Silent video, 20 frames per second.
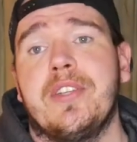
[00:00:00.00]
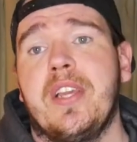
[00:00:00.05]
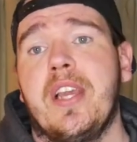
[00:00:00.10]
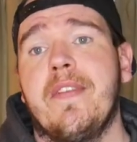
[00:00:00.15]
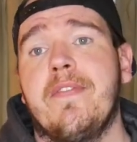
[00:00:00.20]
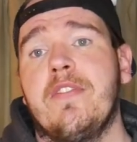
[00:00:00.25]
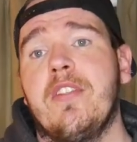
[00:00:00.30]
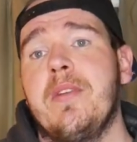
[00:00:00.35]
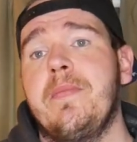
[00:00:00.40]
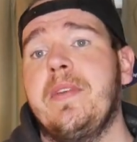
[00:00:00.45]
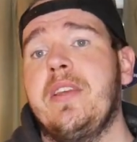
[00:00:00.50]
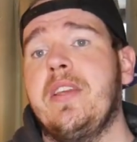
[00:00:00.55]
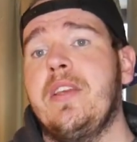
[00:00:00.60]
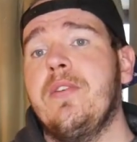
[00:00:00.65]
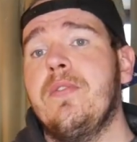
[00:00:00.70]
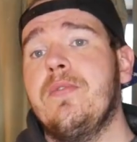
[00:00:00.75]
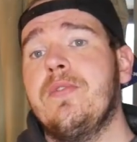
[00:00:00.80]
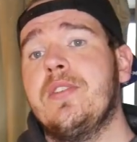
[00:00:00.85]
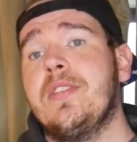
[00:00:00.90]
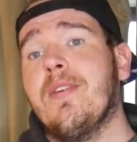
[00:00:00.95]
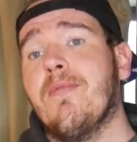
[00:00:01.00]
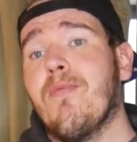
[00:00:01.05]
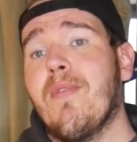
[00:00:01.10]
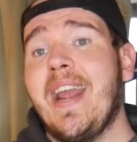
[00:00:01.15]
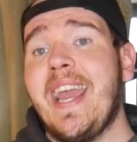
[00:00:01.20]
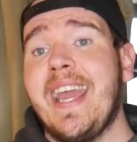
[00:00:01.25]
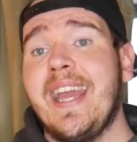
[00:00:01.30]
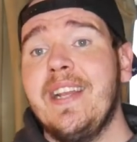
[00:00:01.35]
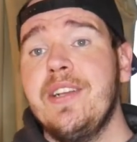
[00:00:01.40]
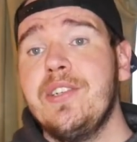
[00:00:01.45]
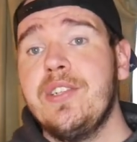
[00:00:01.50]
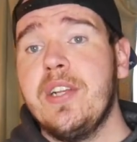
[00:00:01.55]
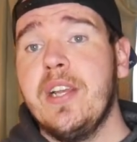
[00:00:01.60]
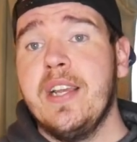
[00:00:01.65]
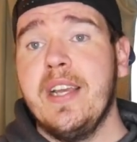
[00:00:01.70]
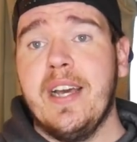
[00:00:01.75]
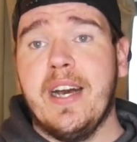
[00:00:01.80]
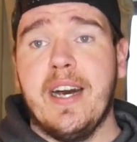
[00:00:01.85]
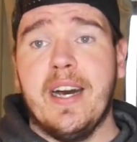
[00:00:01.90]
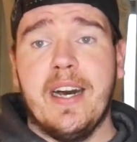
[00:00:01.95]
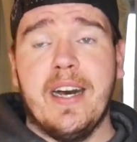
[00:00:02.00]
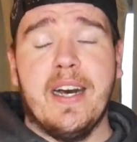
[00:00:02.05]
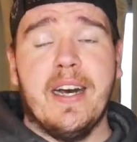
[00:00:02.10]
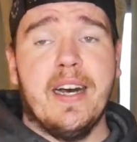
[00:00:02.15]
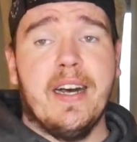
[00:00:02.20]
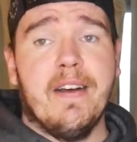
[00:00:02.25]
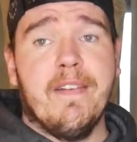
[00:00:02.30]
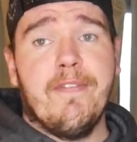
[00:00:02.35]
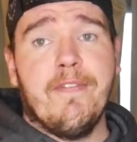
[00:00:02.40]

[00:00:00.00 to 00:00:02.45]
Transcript: again for letting me use the range uh,